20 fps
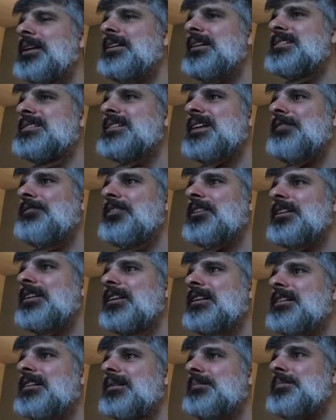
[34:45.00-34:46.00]
but he doesn't have a
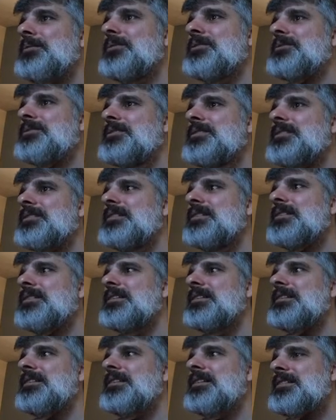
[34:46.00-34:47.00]
lot of numbers.
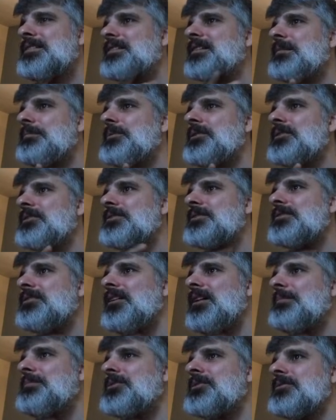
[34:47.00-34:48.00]
This is the computer's
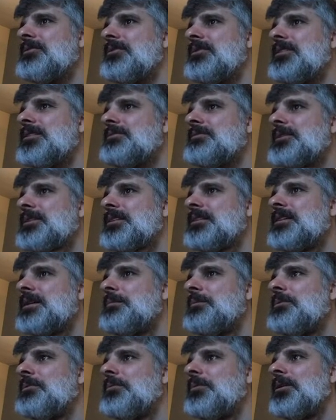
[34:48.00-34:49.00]
top choice with the
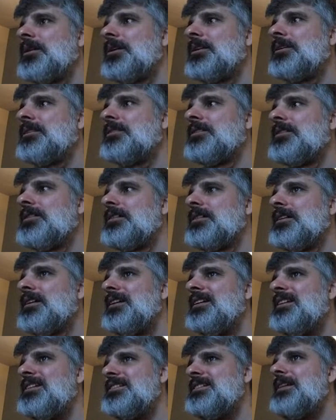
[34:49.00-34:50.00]
double ones.
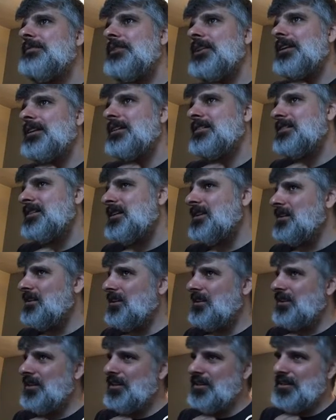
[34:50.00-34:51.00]
He doesn't have like a ton
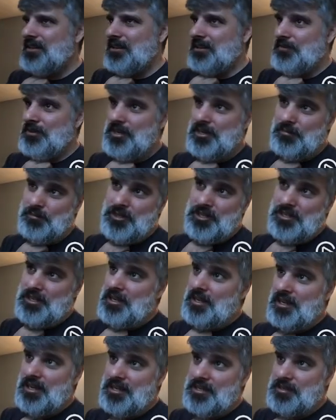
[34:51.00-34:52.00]
of cover
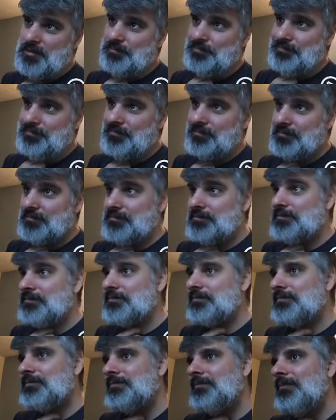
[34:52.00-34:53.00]
numbers, I guess.
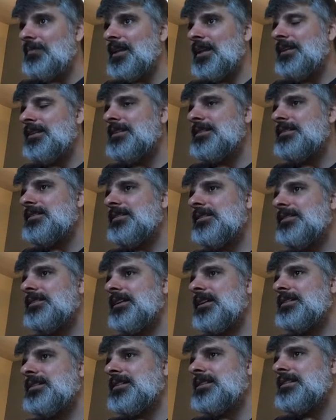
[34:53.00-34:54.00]
And he still
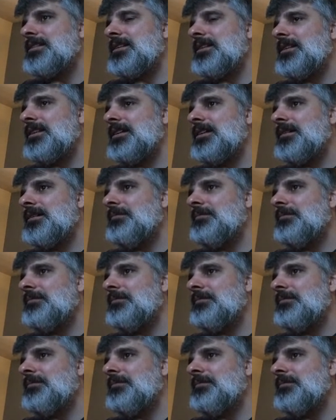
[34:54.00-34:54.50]
doesn't,